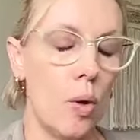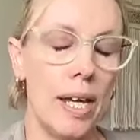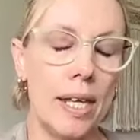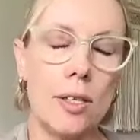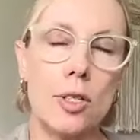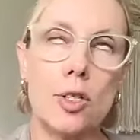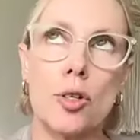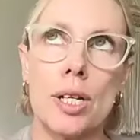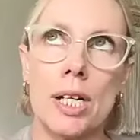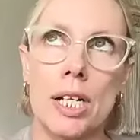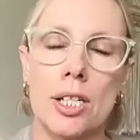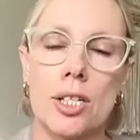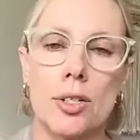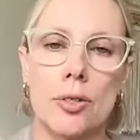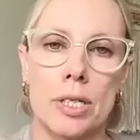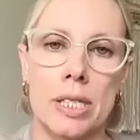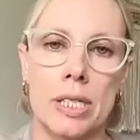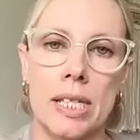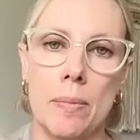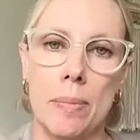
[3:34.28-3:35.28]
With
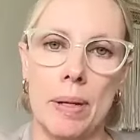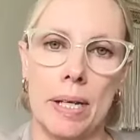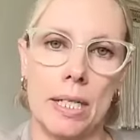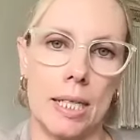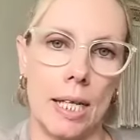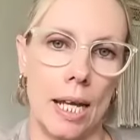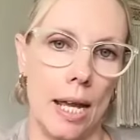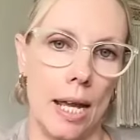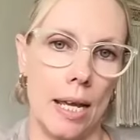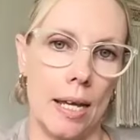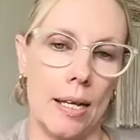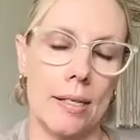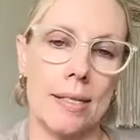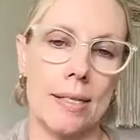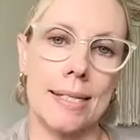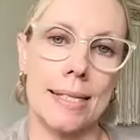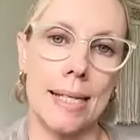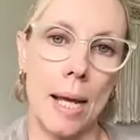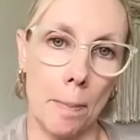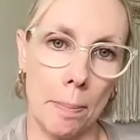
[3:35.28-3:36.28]
traditional CBT,
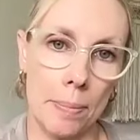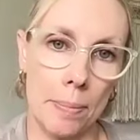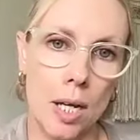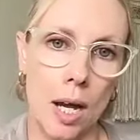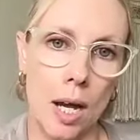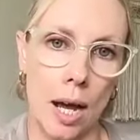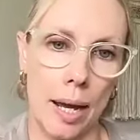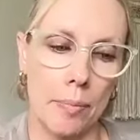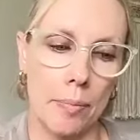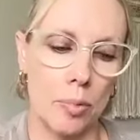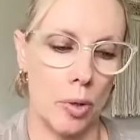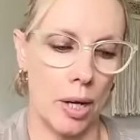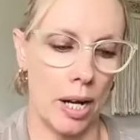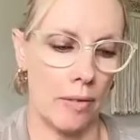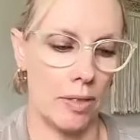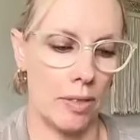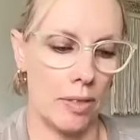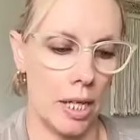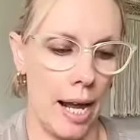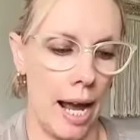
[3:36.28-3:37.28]
sometimes what
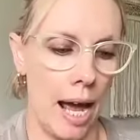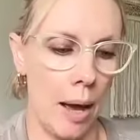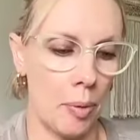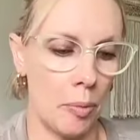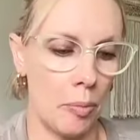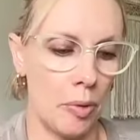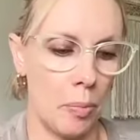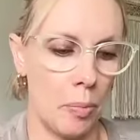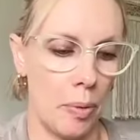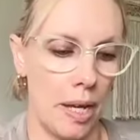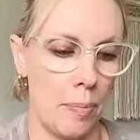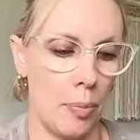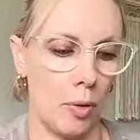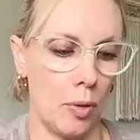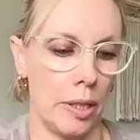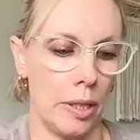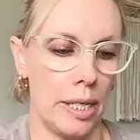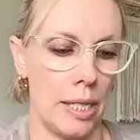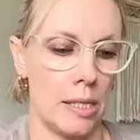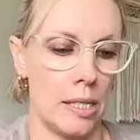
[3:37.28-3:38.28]
I've seen happen with
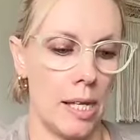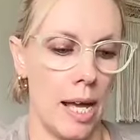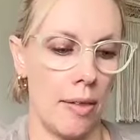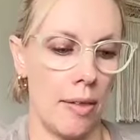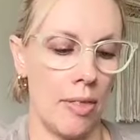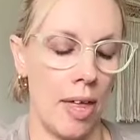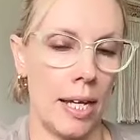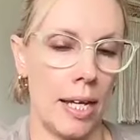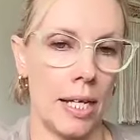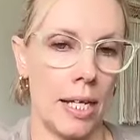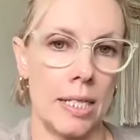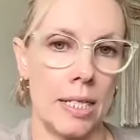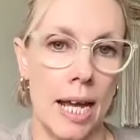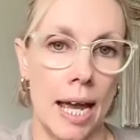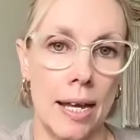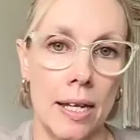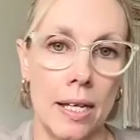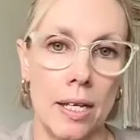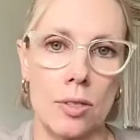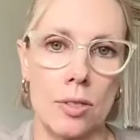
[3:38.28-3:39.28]
people is that they can
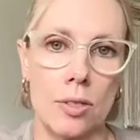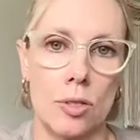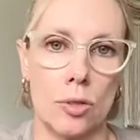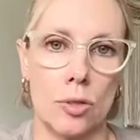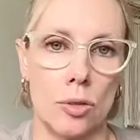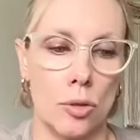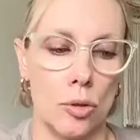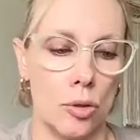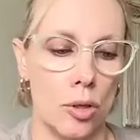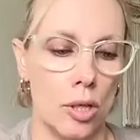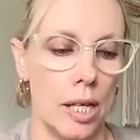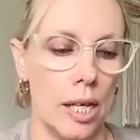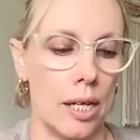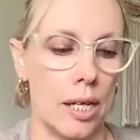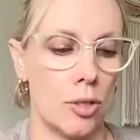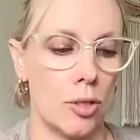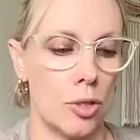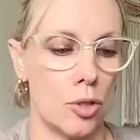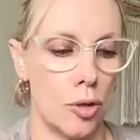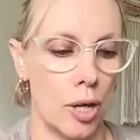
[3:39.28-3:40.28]
take it to the
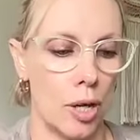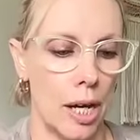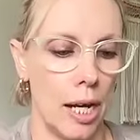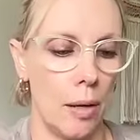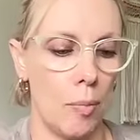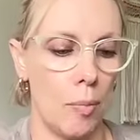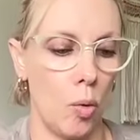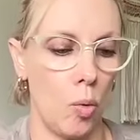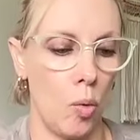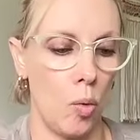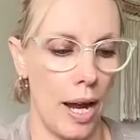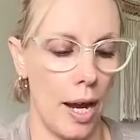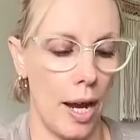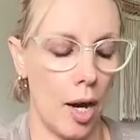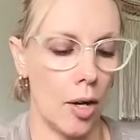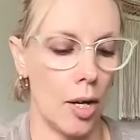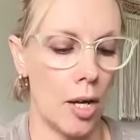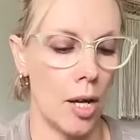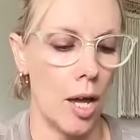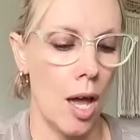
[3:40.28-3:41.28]
extreme
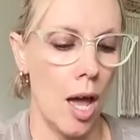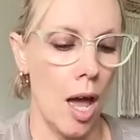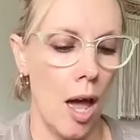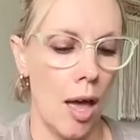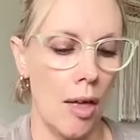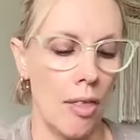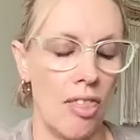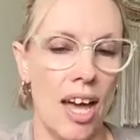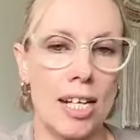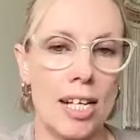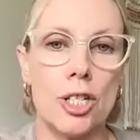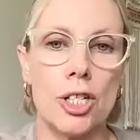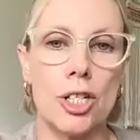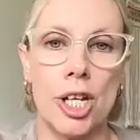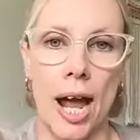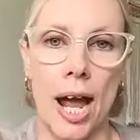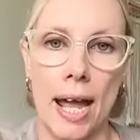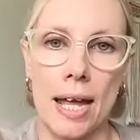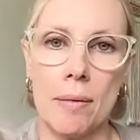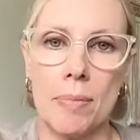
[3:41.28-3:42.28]
where they
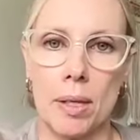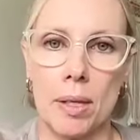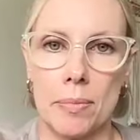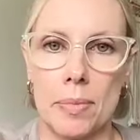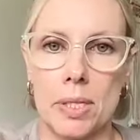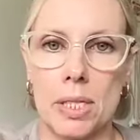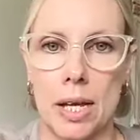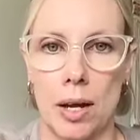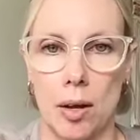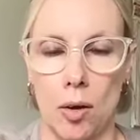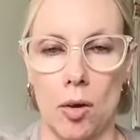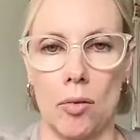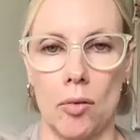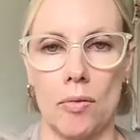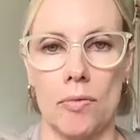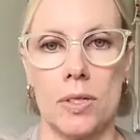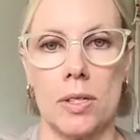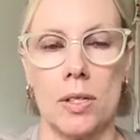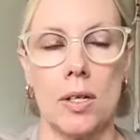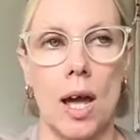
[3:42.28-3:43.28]
shame
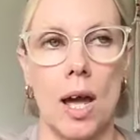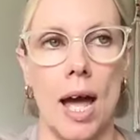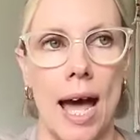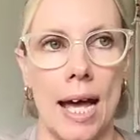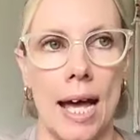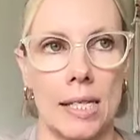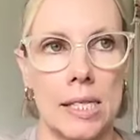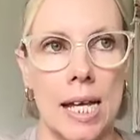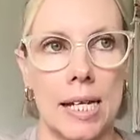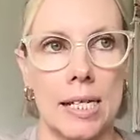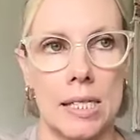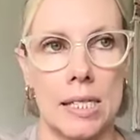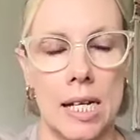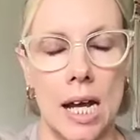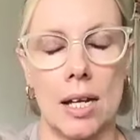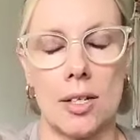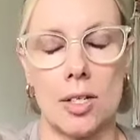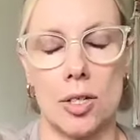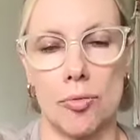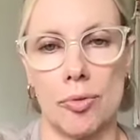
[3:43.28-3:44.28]
themselves as they
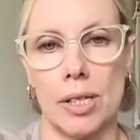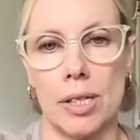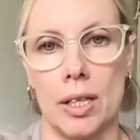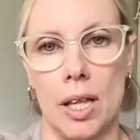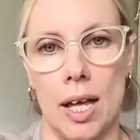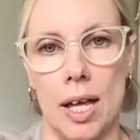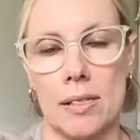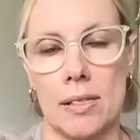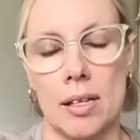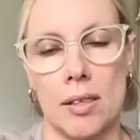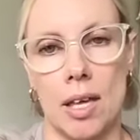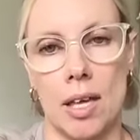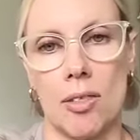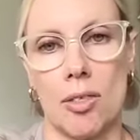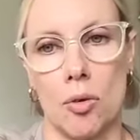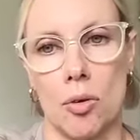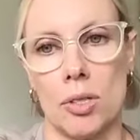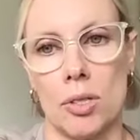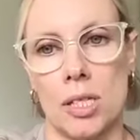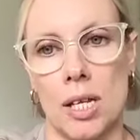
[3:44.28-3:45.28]
start to realize that their
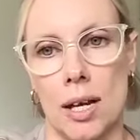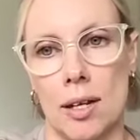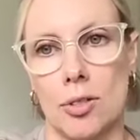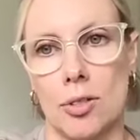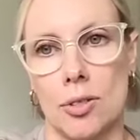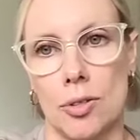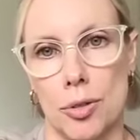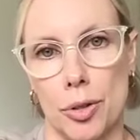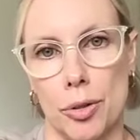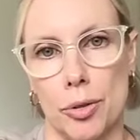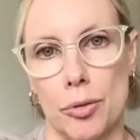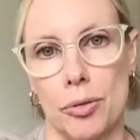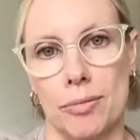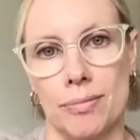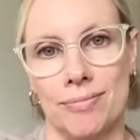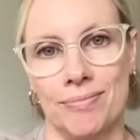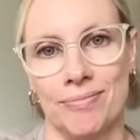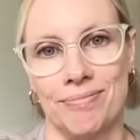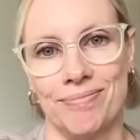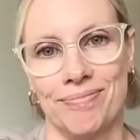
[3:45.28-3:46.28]
thoughts aren't true,
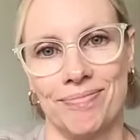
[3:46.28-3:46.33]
